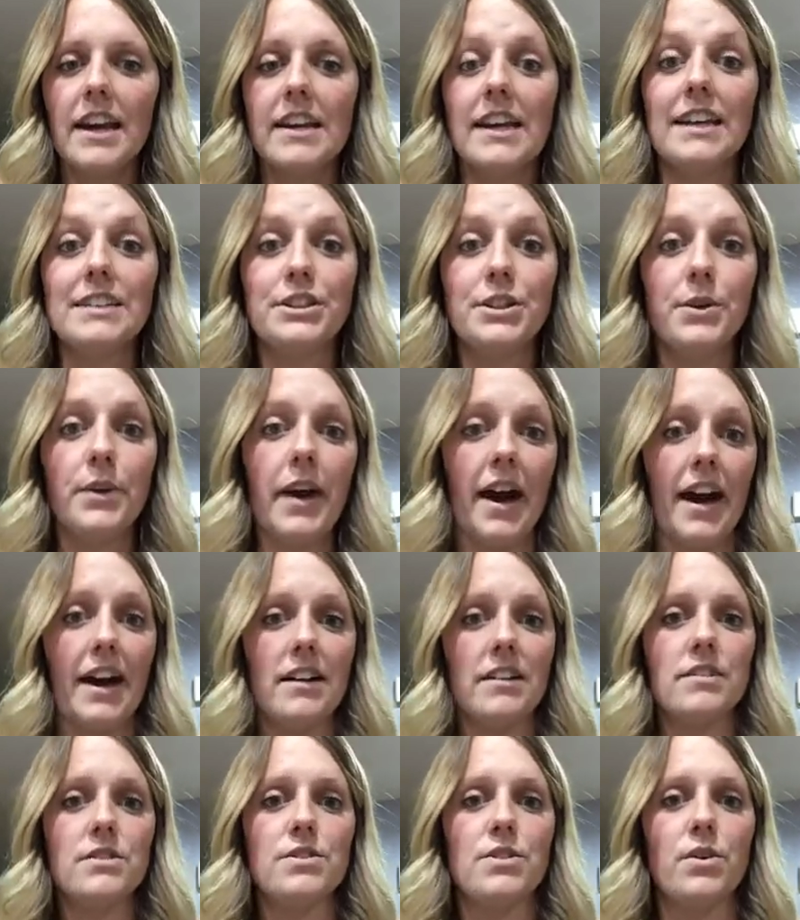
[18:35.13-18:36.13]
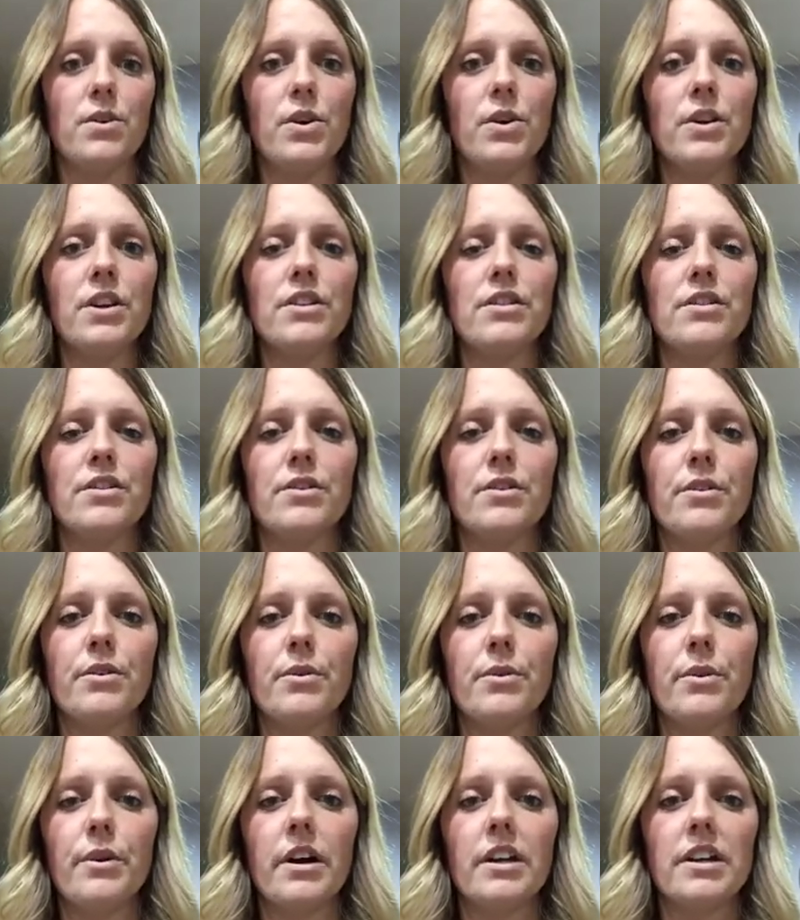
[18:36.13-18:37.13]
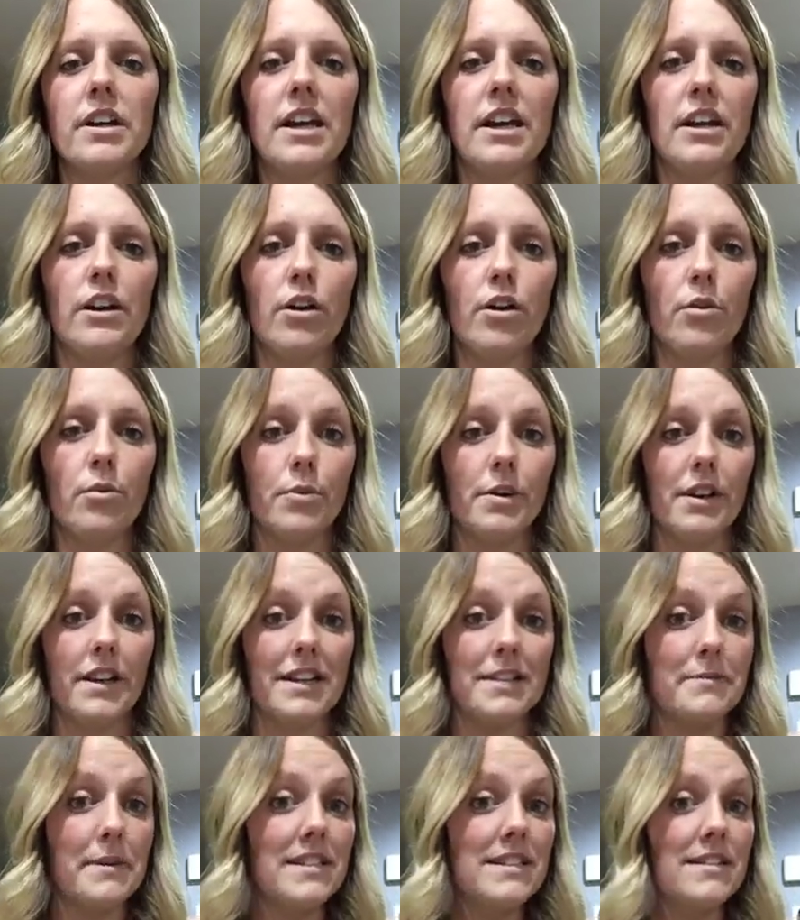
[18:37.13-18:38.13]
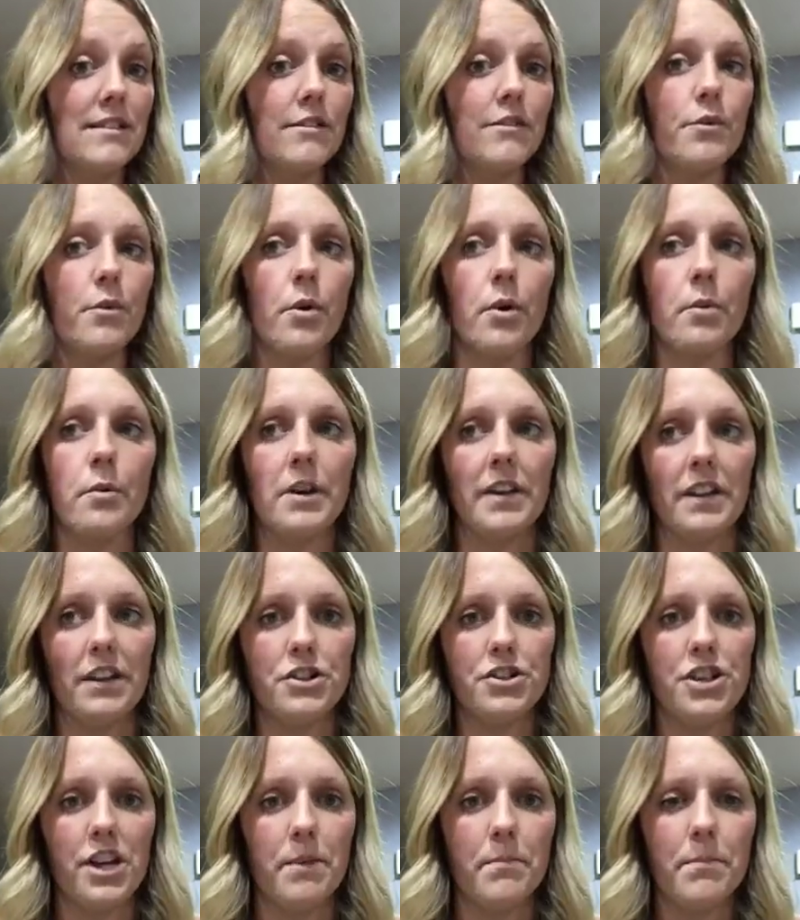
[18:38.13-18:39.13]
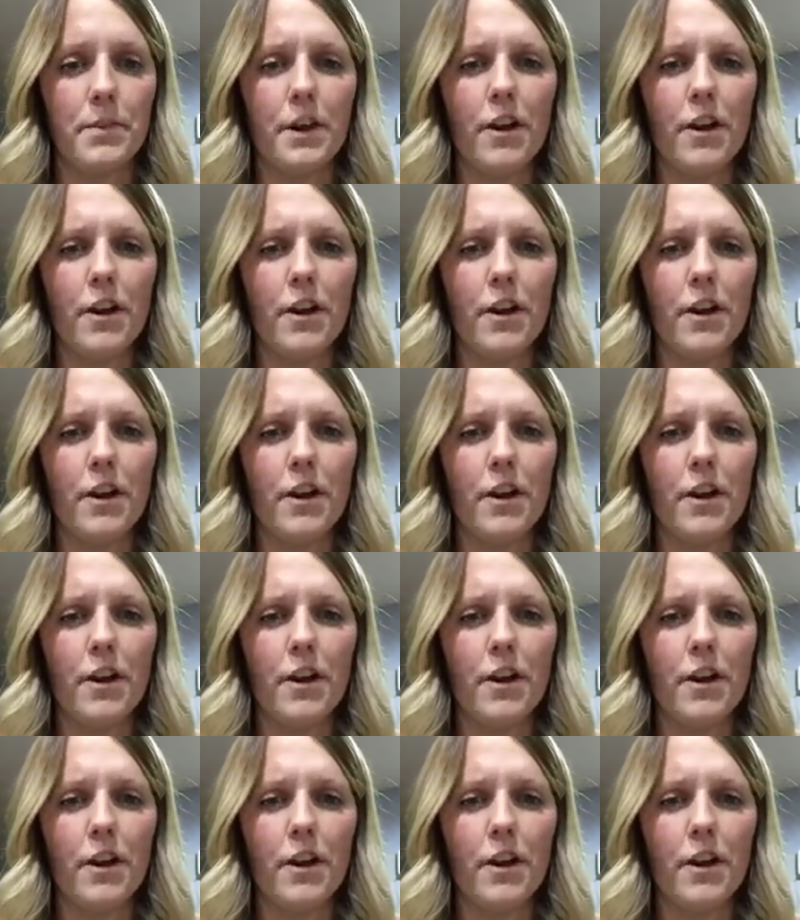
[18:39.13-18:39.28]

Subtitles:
Yes, you can. So you can do keto really expensive or really cheap.